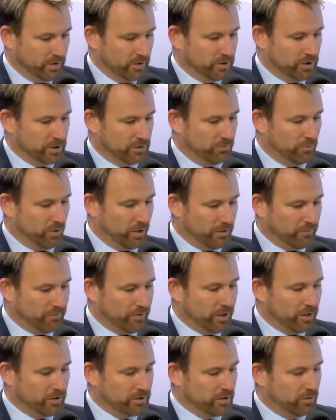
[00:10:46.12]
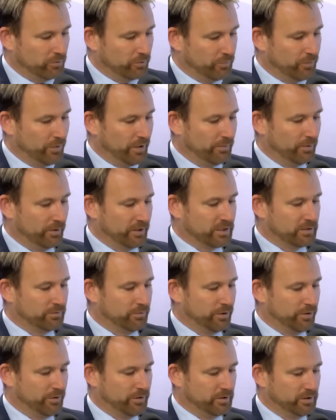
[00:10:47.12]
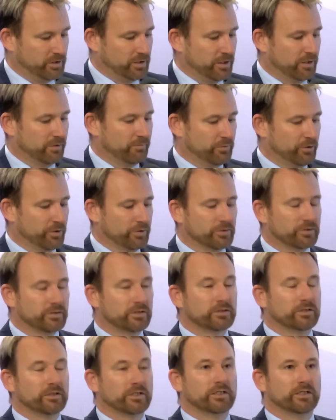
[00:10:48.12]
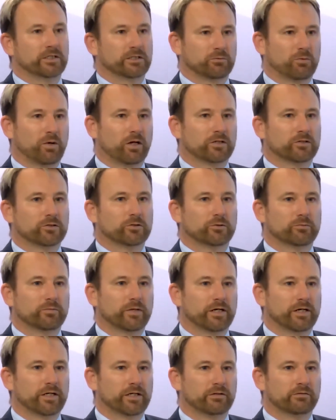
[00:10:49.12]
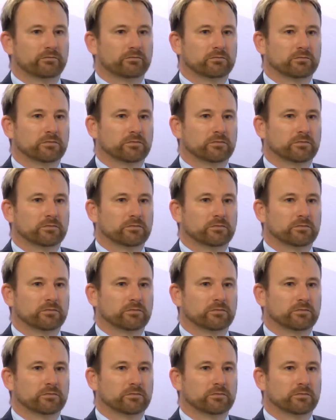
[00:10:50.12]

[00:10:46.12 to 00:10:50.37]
Just one of those older people experiencing abuse is one too many.